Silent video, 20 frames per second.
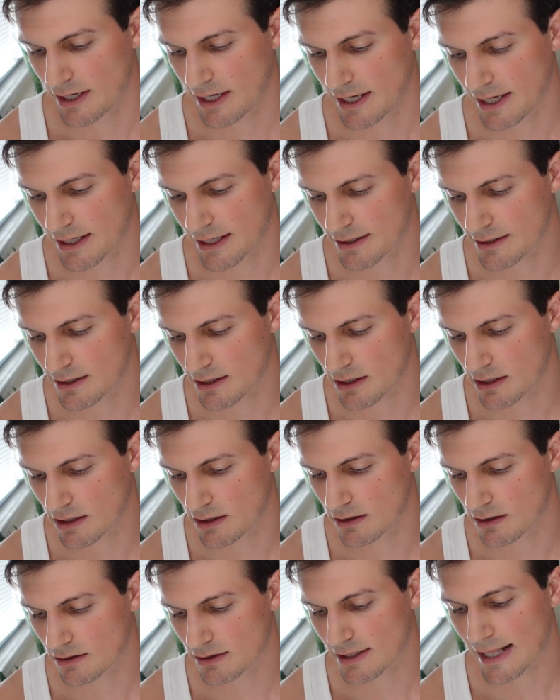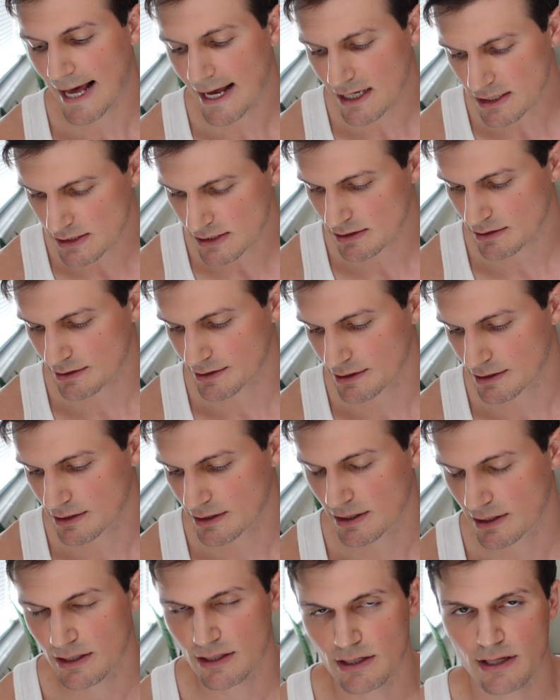And
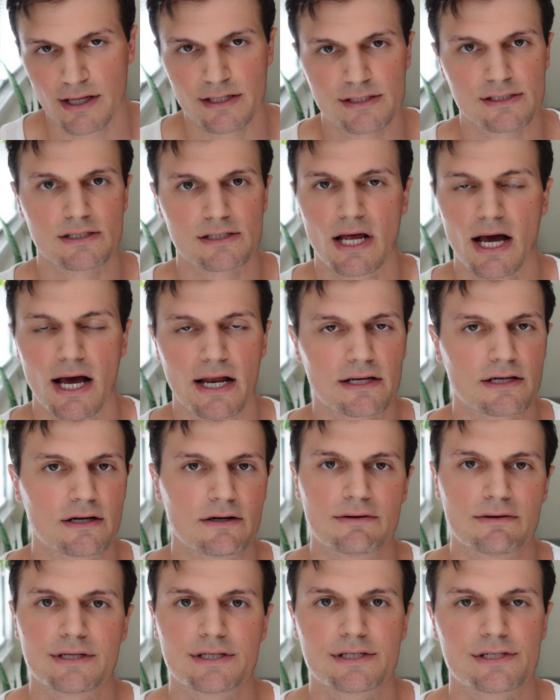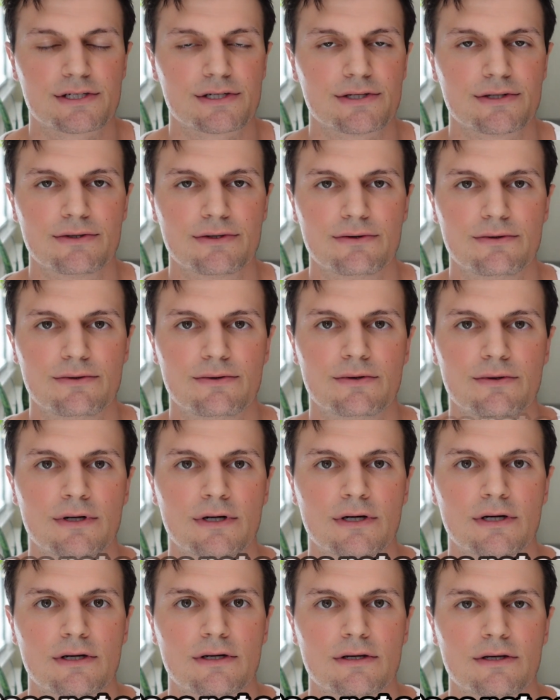lastly, it's not going to
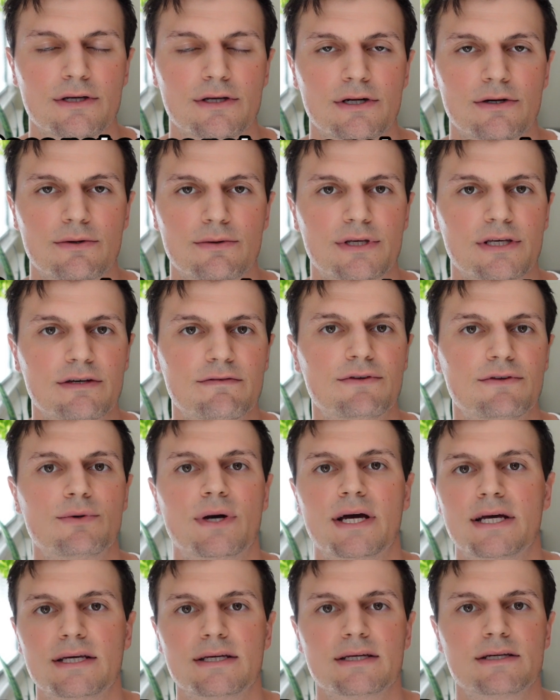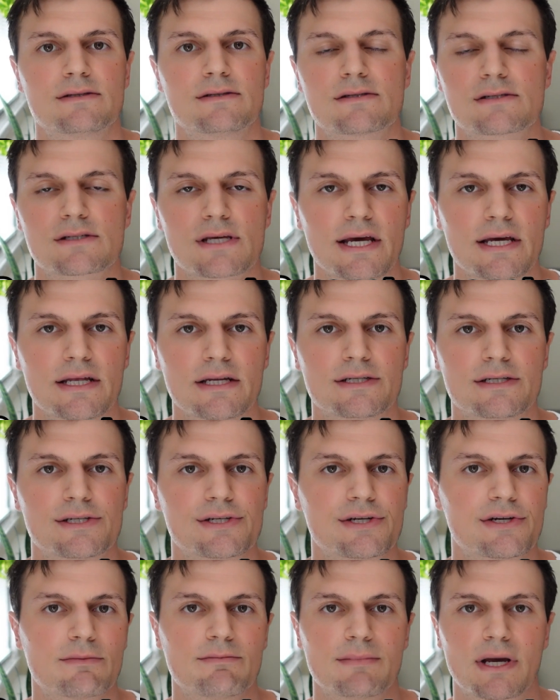give you any insight
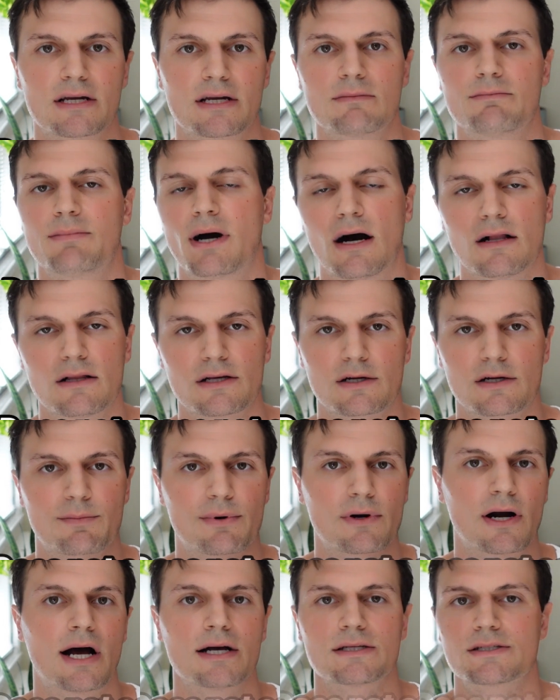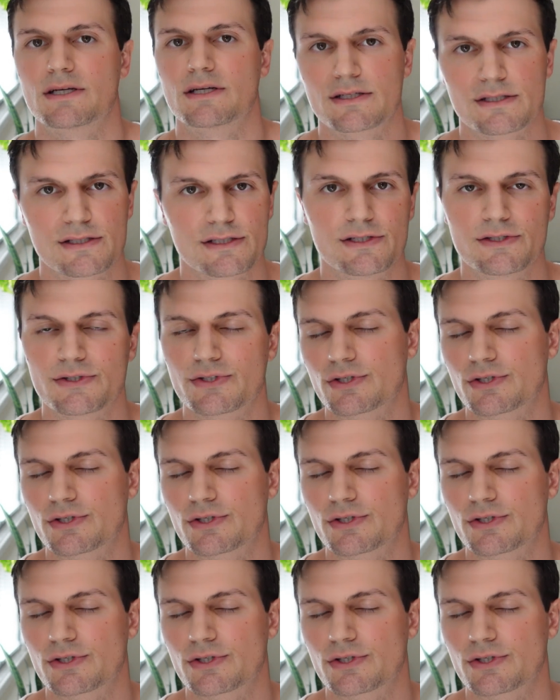into your metabolic processes.